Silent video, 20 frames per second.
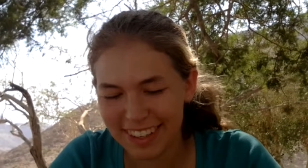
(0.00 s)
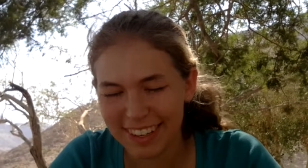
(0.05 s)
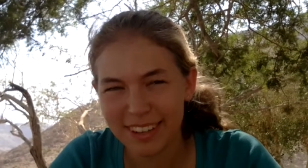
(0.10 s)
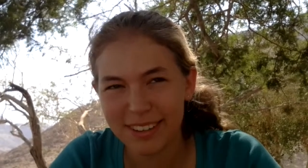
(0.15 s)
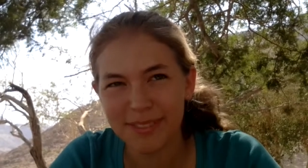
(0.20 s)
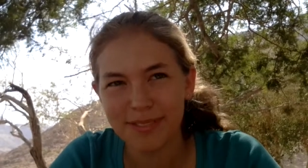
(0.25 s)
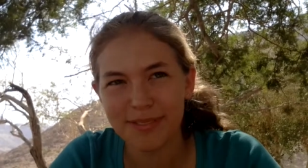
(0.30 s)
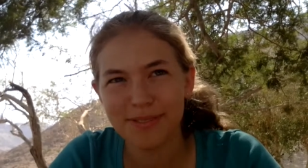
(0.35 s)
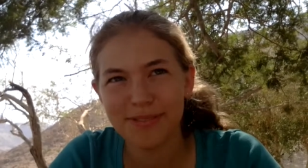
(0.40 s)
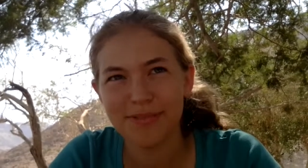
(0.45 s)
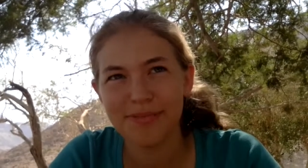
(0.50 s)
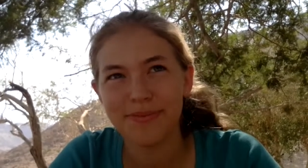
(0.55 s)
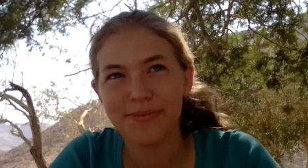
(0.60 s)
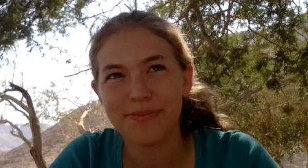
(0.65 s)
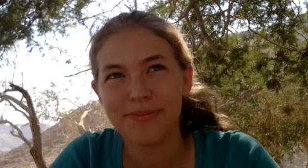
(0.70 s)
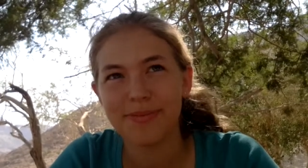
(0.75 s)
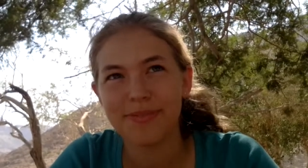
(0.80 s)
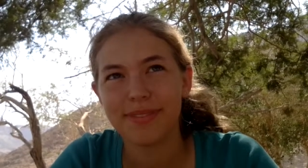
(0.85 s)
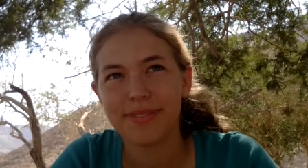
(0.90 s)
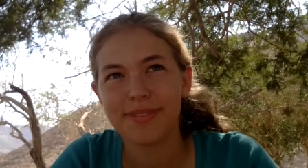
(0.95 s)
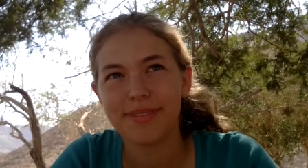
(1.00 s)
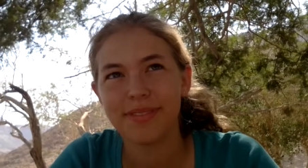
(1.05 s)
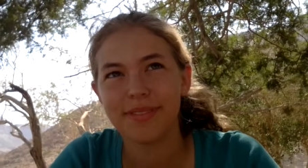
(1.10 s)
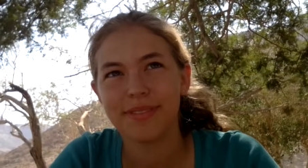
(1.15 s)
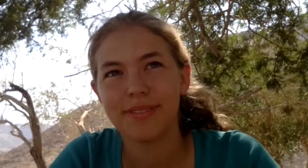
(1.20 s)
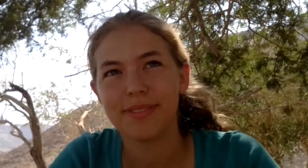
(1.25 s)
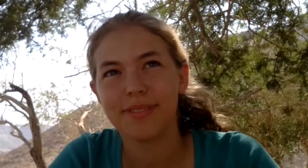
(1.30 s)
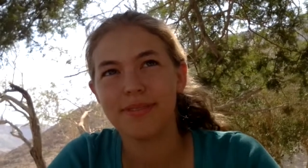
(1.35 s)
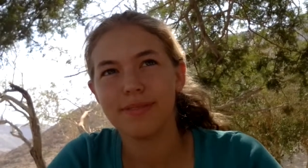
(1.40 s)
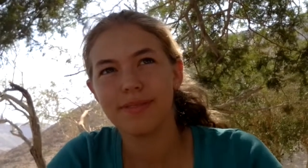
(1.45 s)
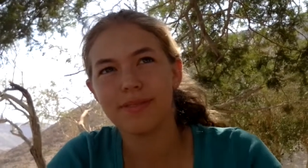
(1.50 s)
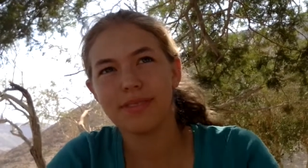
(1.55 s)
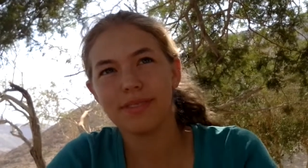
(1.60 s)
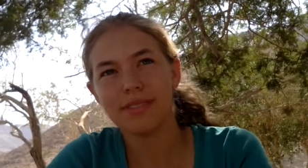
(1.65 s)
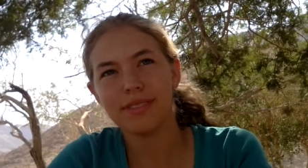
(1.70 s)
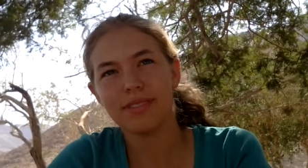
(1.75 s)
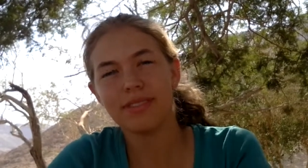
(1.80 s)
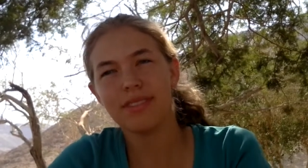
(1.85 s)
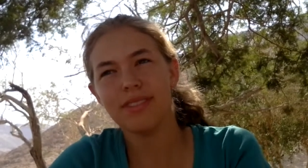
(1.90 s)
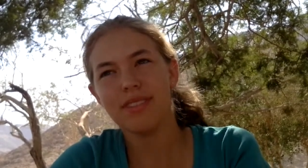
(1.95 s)
Can you share with me one or two tools
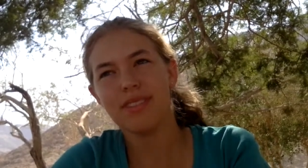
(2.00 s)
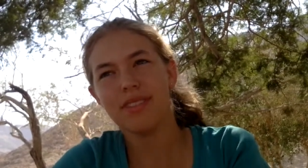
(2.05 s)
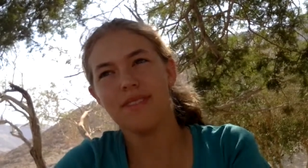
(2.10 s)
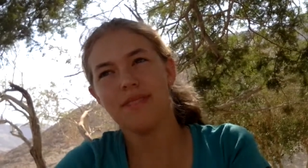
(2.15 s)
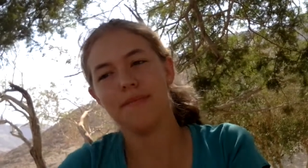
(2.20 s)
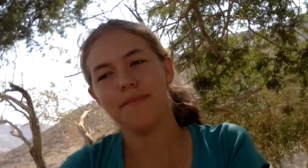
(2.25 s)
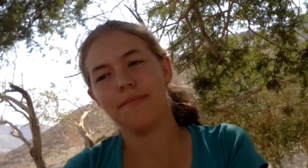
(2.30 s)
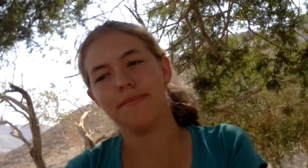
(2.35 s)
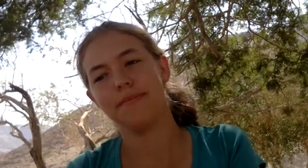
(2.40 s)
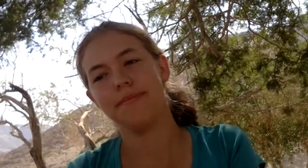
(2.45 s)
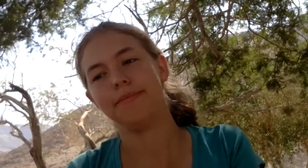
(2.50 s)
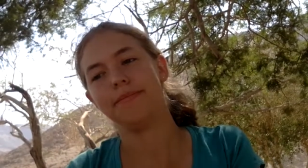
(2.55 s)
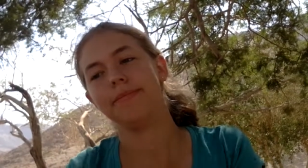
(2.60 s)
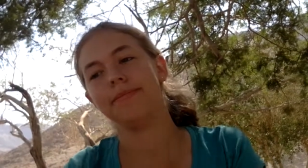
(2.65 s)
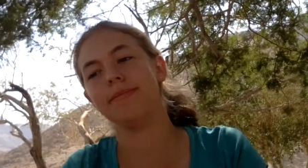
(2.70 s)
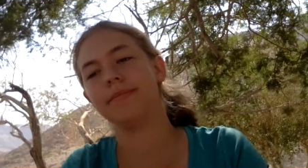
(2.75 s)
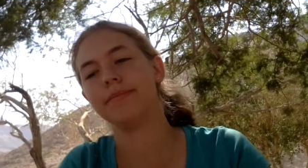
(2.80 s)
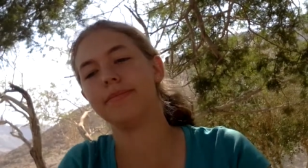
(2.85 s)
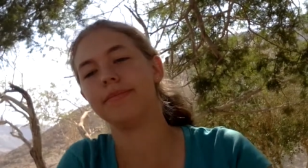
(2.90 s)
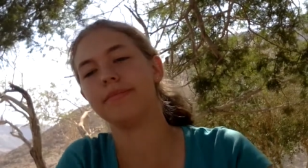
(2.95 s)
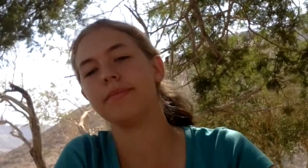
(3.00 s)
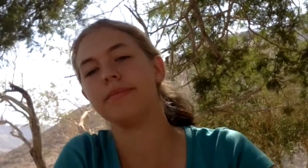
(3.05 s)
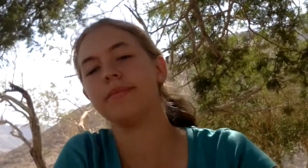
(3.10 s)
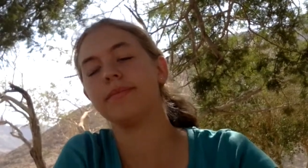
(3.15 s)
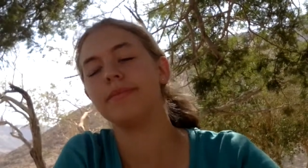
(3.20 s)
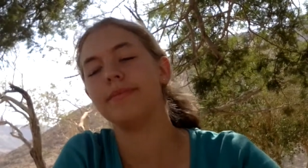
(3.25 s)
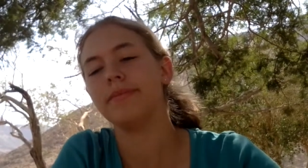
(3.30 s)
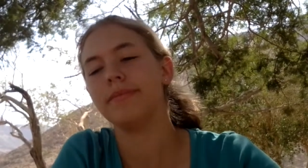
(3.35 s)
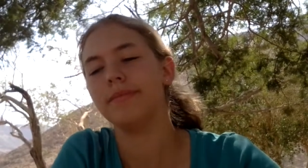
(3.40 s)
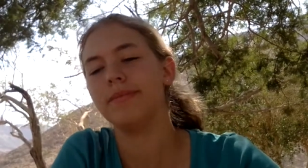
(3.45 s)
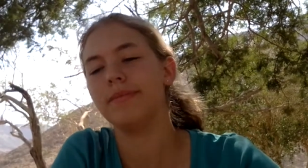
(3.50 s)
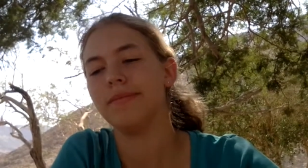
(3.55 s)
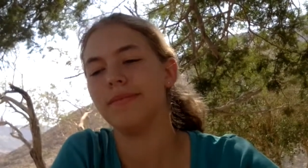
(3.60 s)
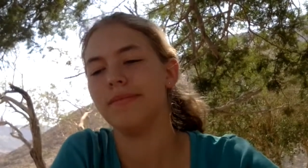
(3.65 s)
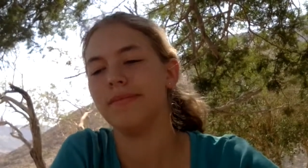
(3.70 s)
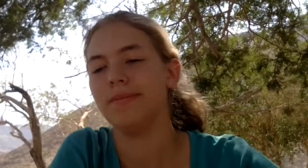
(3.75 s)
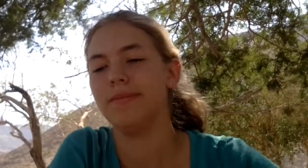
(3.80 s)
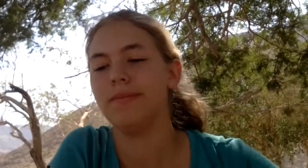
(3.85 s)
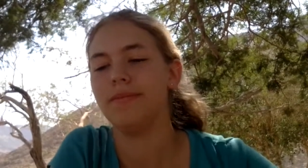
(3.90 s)
that you're looking forward to taking back home?